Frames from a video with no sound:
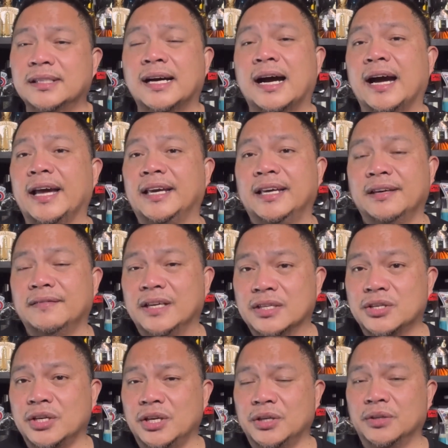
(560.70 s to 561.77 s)
I give it
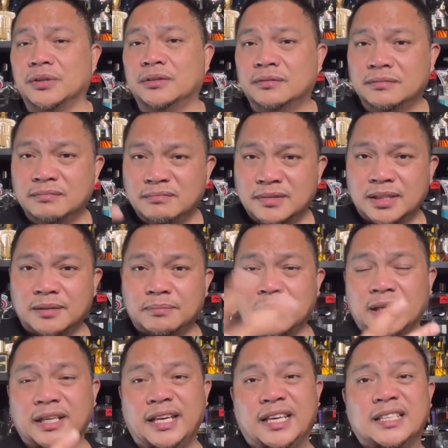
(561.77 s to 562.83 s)
to you, and
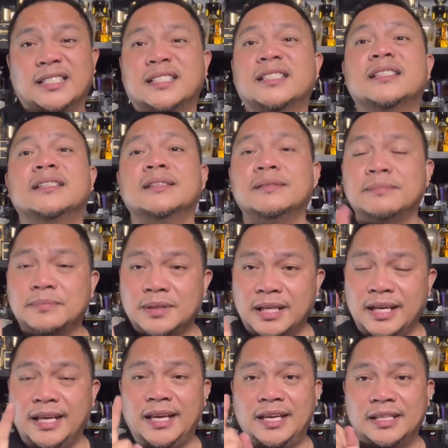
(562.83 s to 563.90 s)
please,
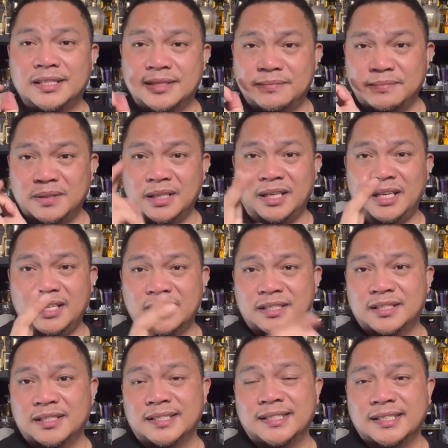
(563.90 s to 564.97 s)
please, please.
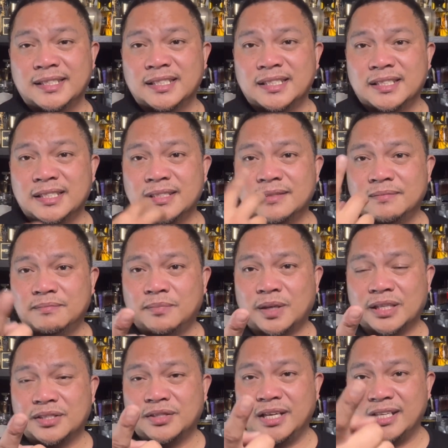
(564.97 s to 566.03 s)

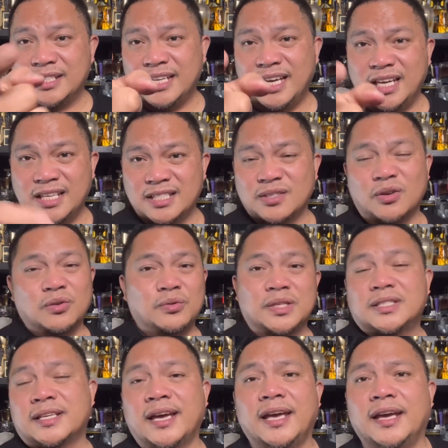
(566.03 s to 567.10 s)
Patrick T is
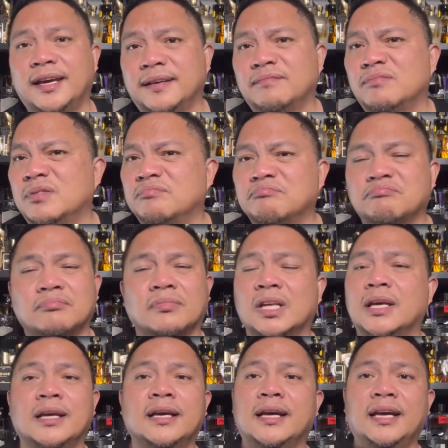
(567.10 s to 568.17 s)
always saying,
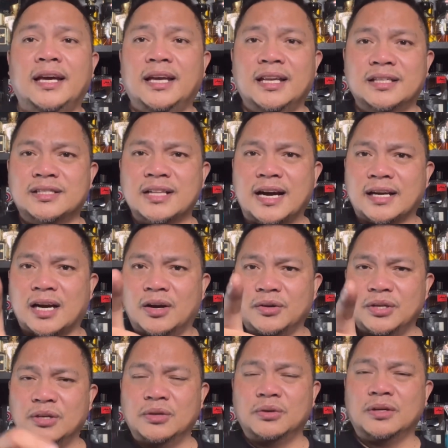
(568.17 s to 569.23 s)
it is not how
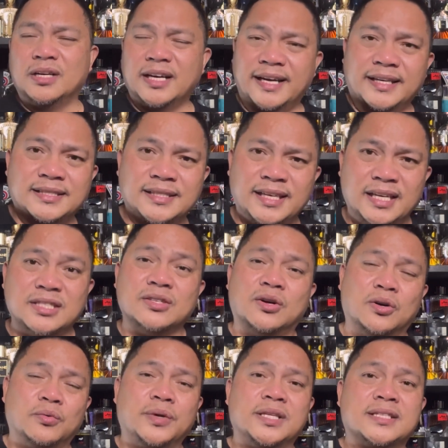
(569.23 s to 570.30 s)
you look, guys. It's
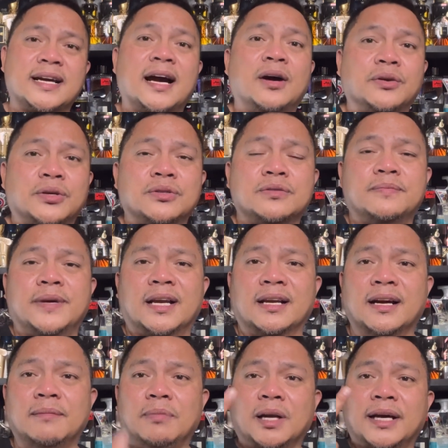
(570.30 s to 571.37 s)
always how you smell.
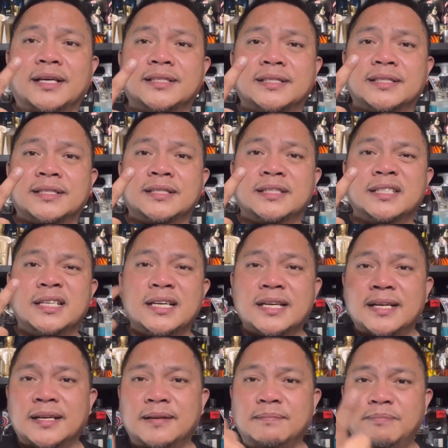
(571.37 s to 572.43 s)
God bless,
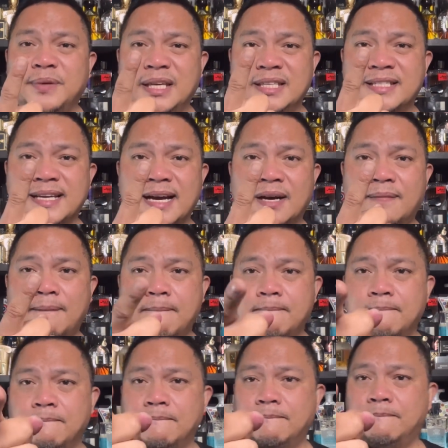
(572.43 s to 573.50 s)
and peace
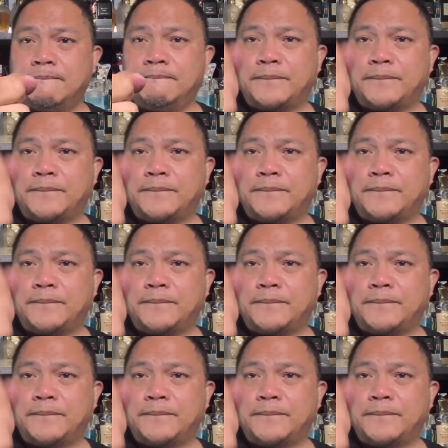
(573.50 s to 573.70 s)
out.